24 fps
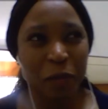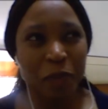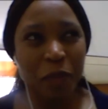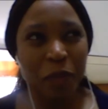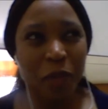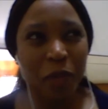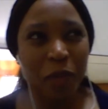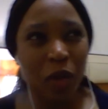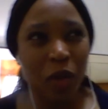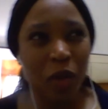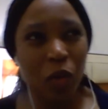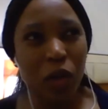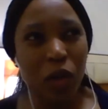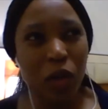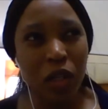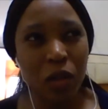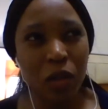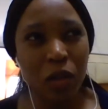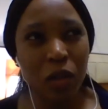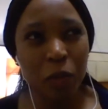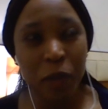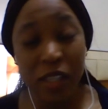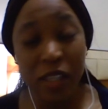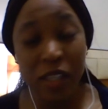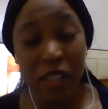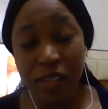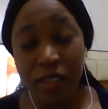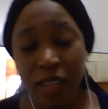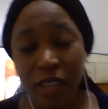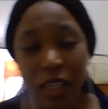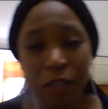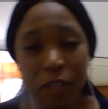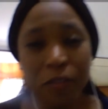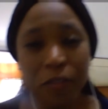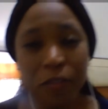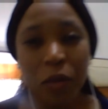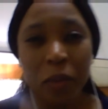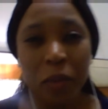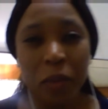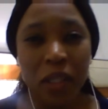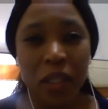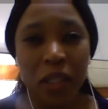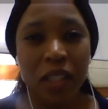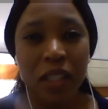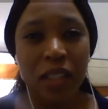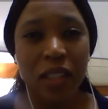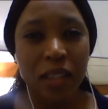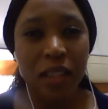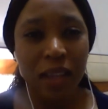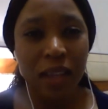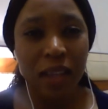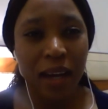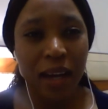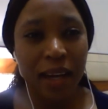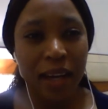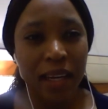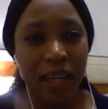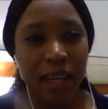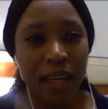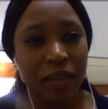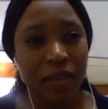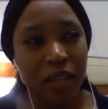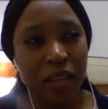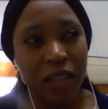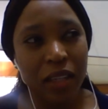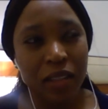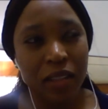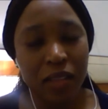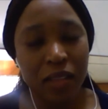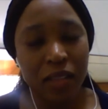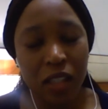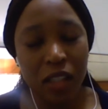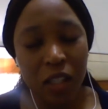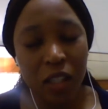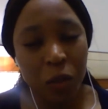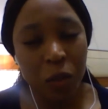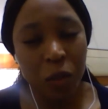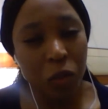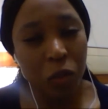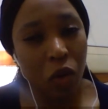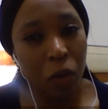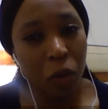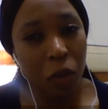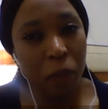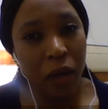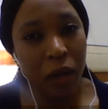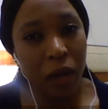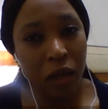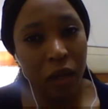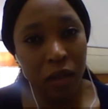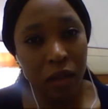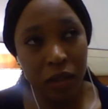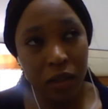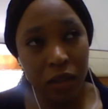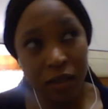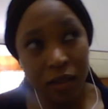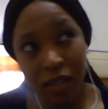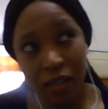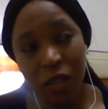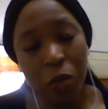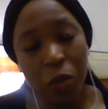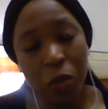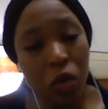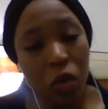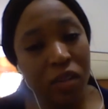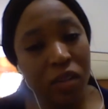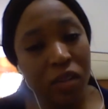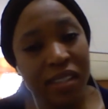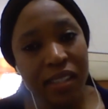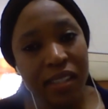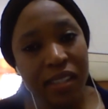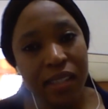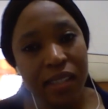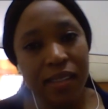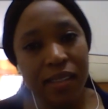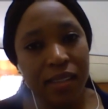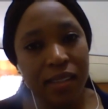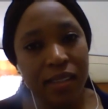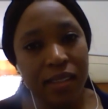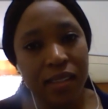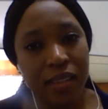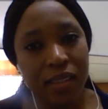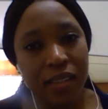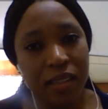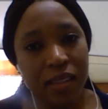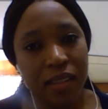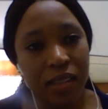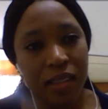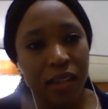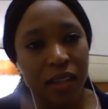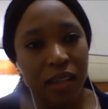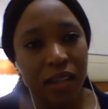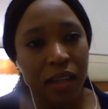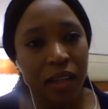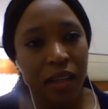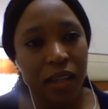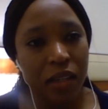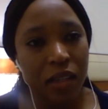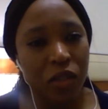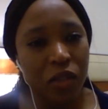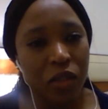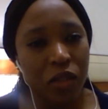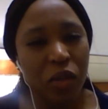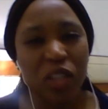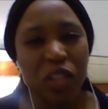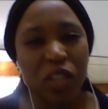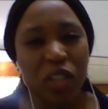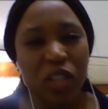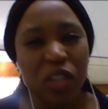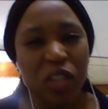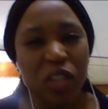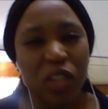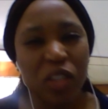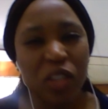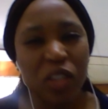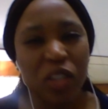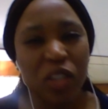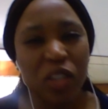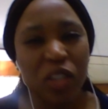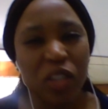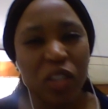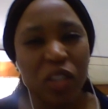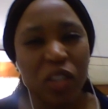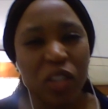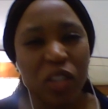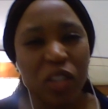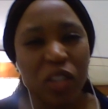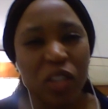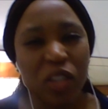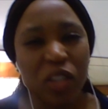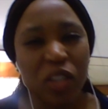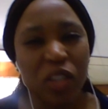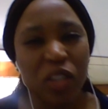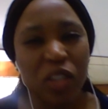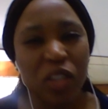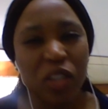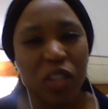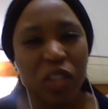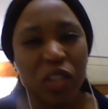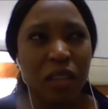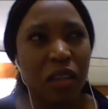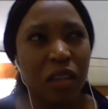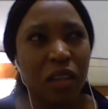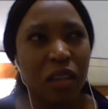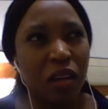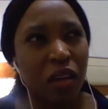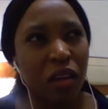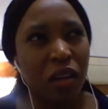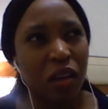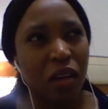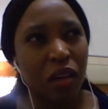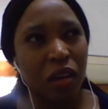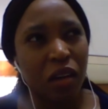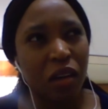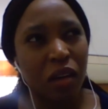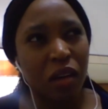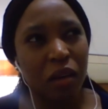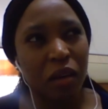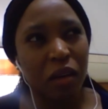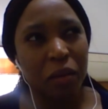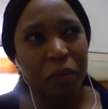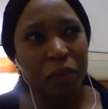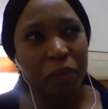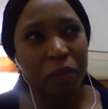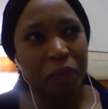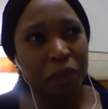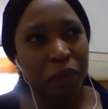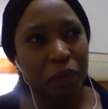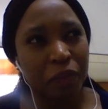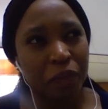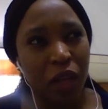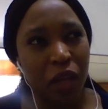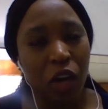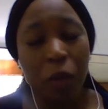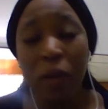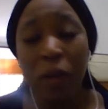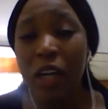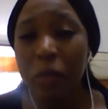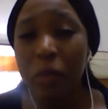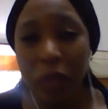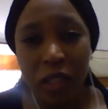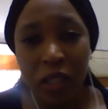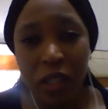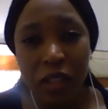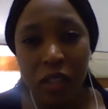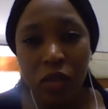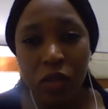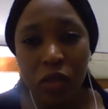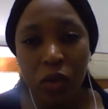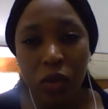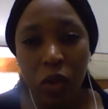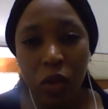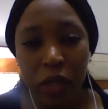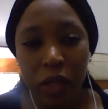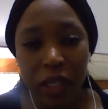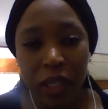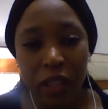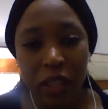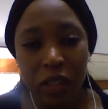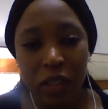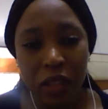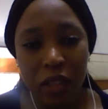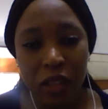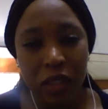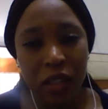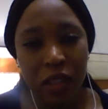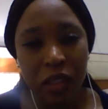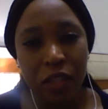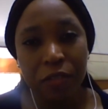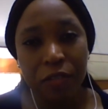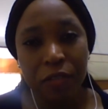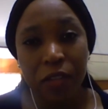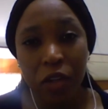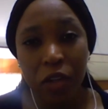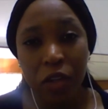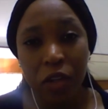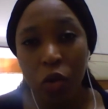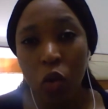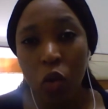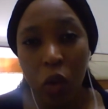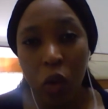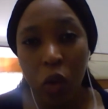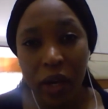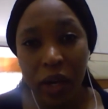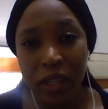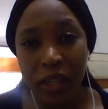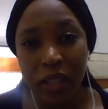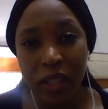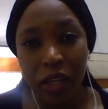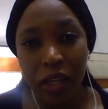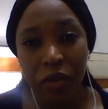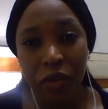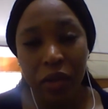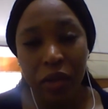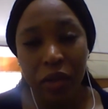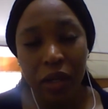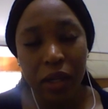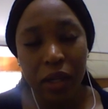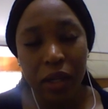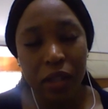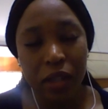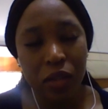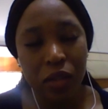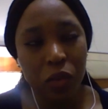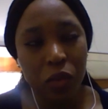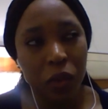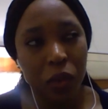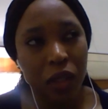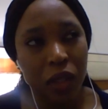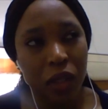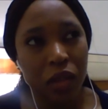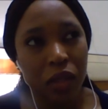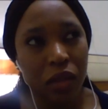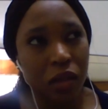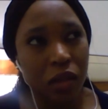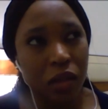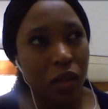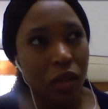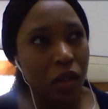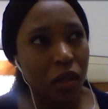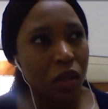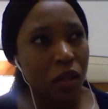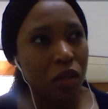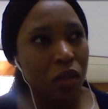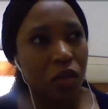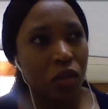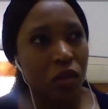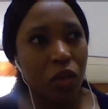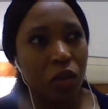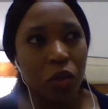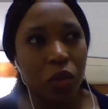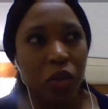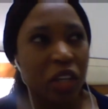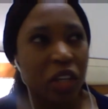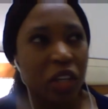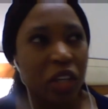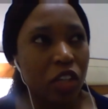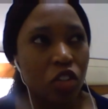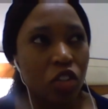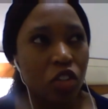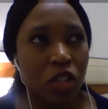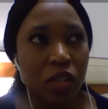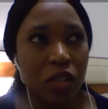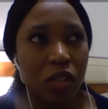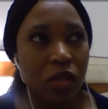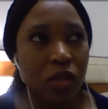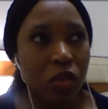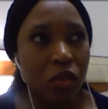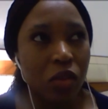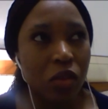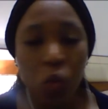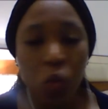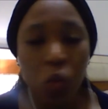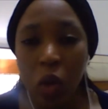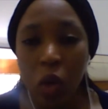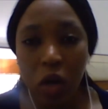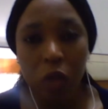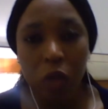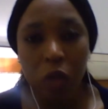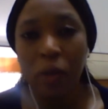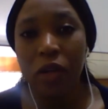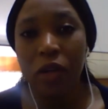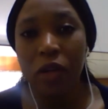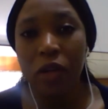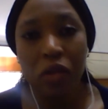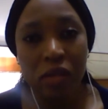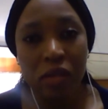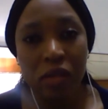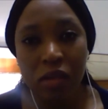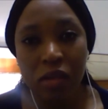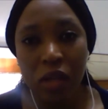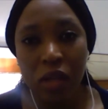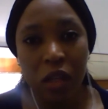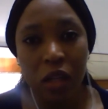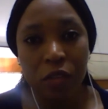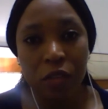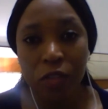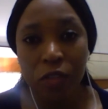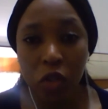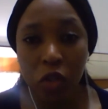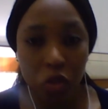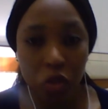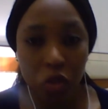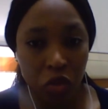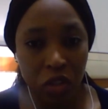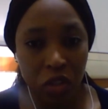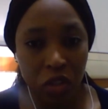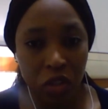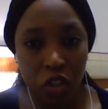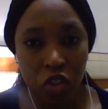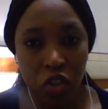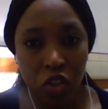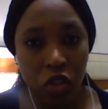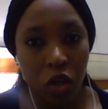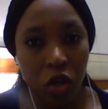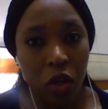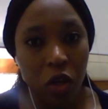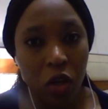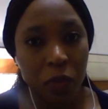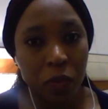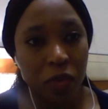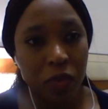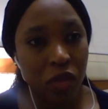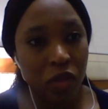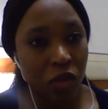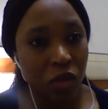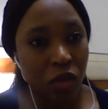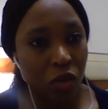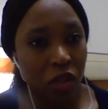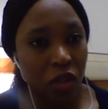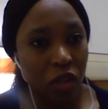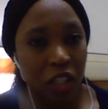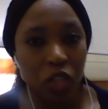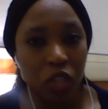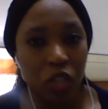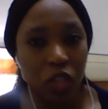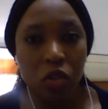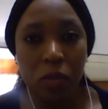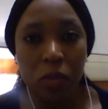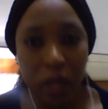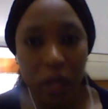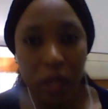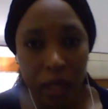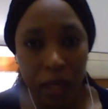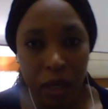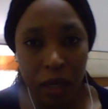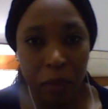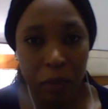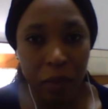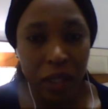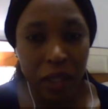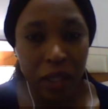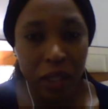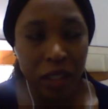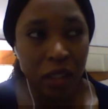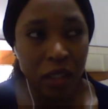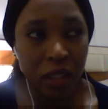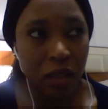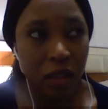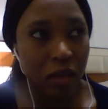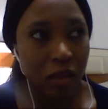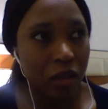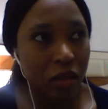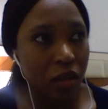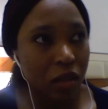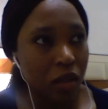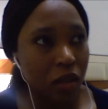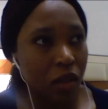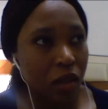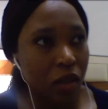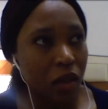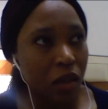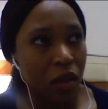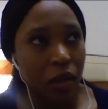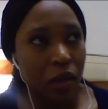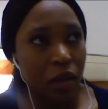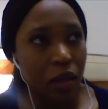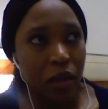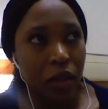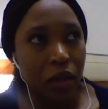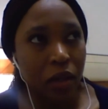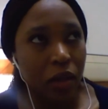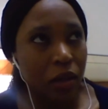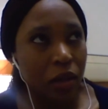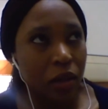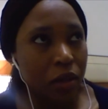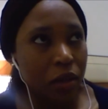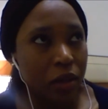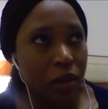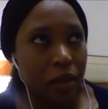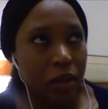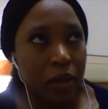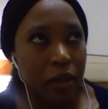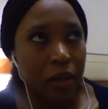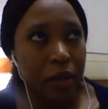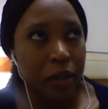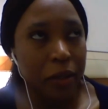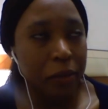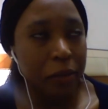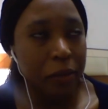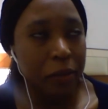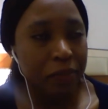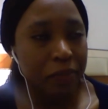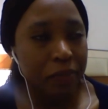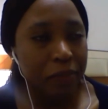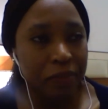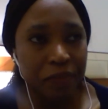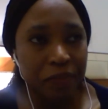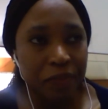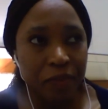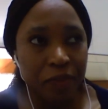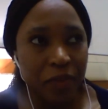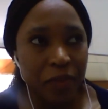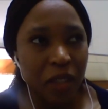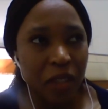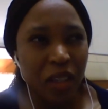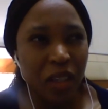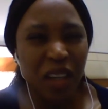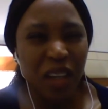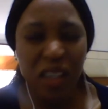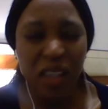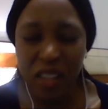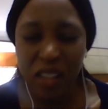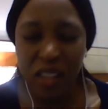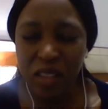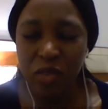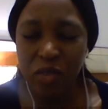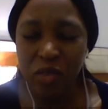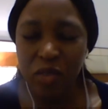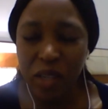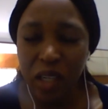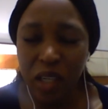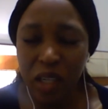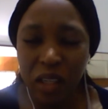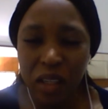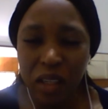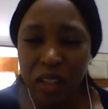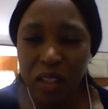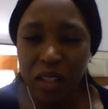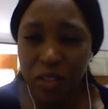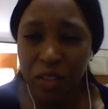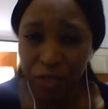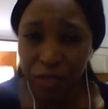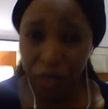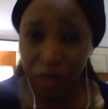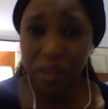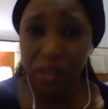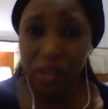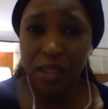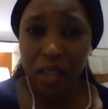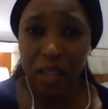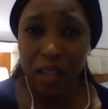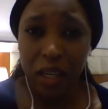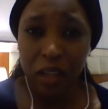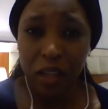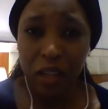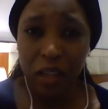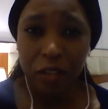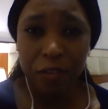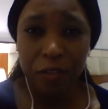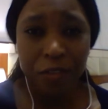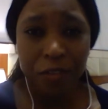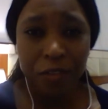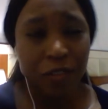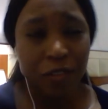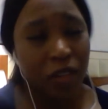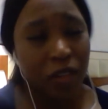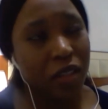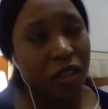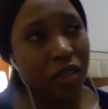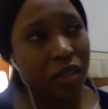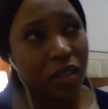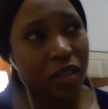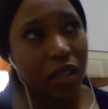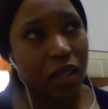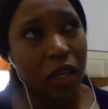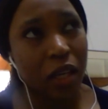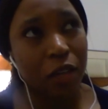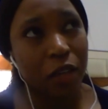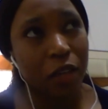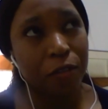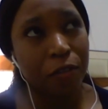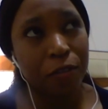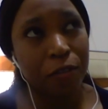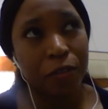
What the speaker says: Well, personally for me, I like that it's a small city, so it's not very busy. Our apartment is located in a very quiet area as well. So you can just walk by yourself, go to the shops, you don't need to be accompanied. Yeah, it's very safe. It's safe.